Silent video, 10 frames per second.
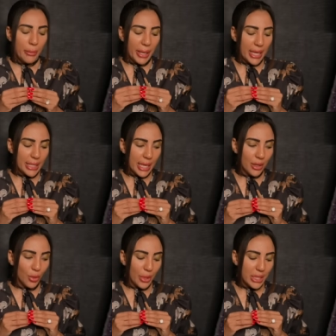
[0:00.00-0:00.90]
Because
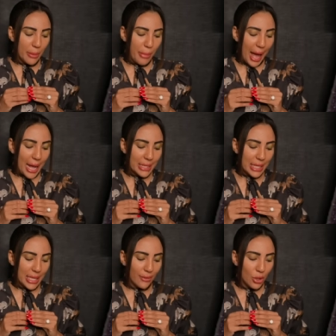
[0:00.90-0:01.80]
in the recent
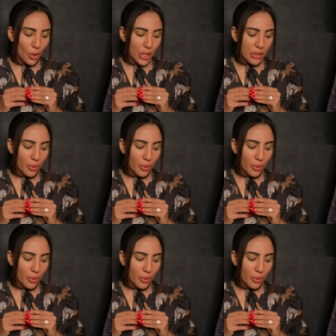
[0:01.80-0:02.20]
past, even though this